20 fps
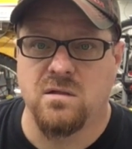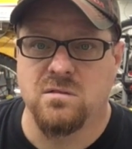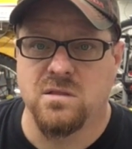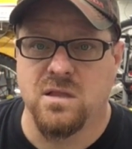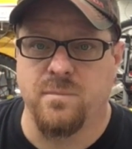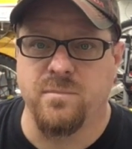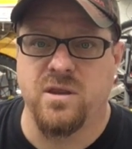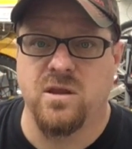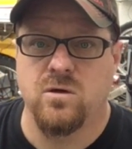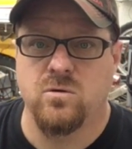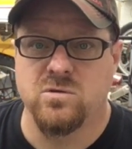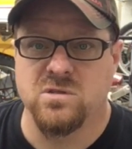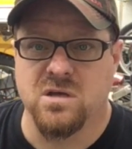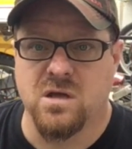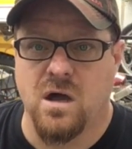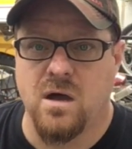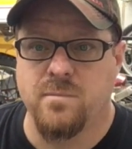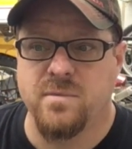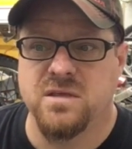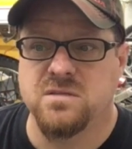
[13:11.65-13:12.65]
let me know in the
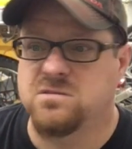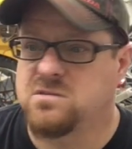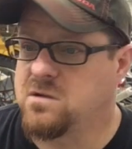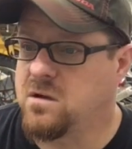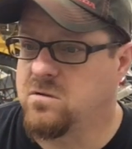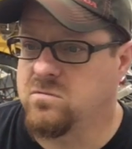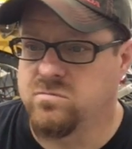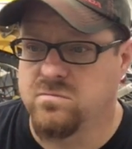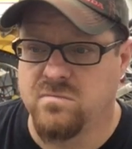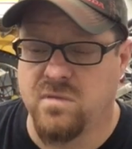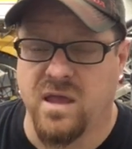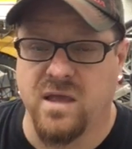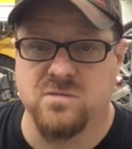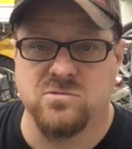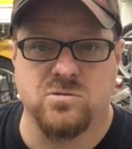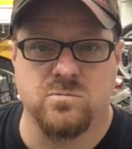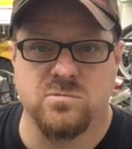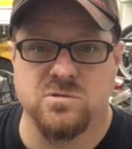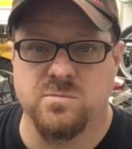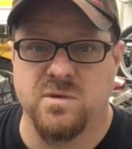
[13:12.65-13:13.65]
comments. I'll answer them as